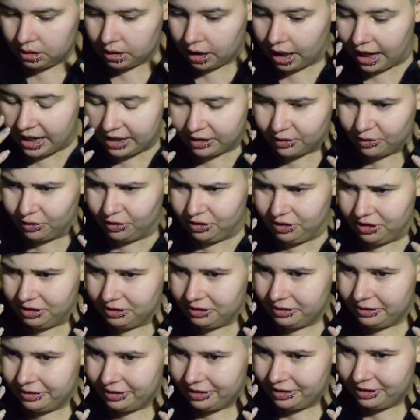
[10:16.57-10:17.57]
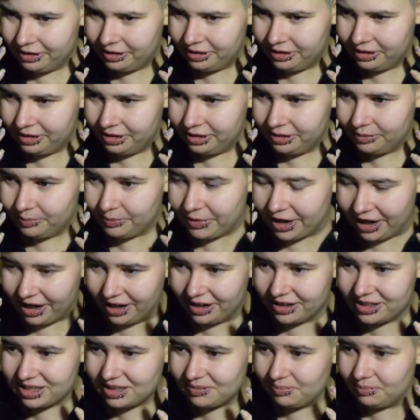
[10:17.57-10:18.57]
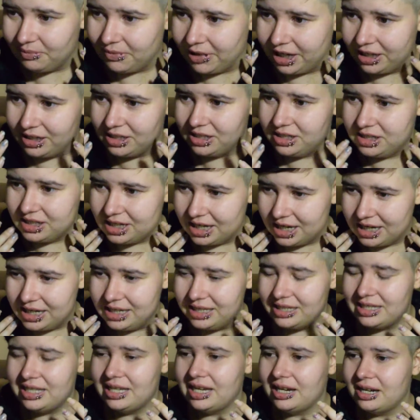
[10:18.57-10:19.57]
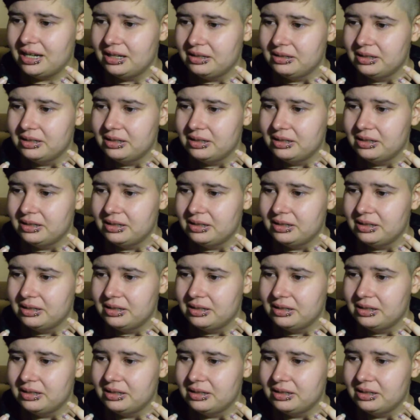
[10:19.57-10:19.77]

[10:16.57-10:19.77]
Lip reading: I could pass much easier,